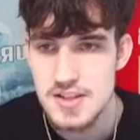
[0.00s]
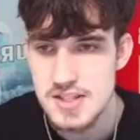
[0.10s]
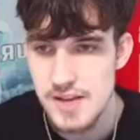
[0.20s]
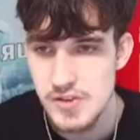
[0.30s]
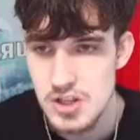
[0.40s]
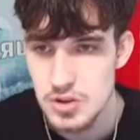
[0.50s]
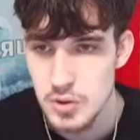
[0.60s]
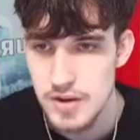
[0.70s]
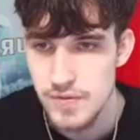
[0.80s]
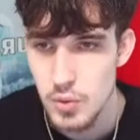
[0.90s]

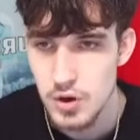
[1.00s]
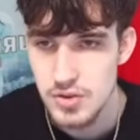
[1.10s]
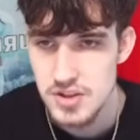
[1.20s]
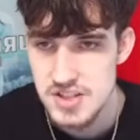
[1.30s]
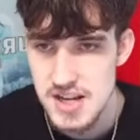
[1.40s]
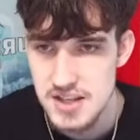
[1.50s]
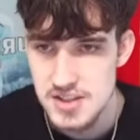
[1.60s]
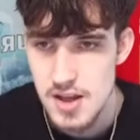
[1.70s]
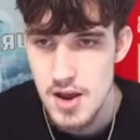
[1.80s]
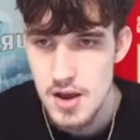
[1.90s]
73 for the
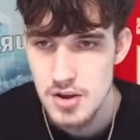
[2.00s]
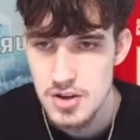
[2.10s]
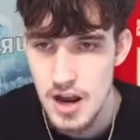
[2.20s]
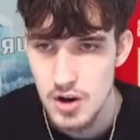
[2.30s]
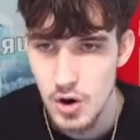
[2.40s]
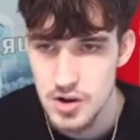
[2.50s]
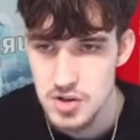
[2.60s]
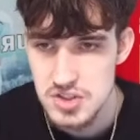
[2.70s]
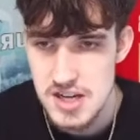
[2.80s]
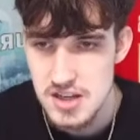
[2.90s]
Saints. You got
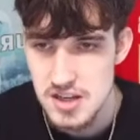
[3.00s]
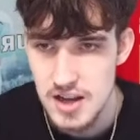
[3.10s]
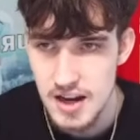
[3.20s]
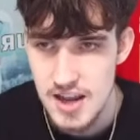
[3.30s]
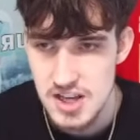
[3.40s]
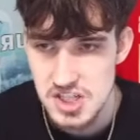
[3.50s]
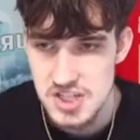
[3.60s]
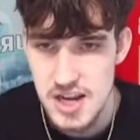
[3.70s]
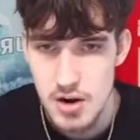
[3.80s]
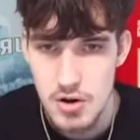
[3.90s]
Cardinal Tate, you got Cash
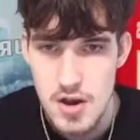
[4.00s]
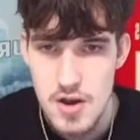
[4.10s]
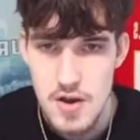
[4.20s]
Desal.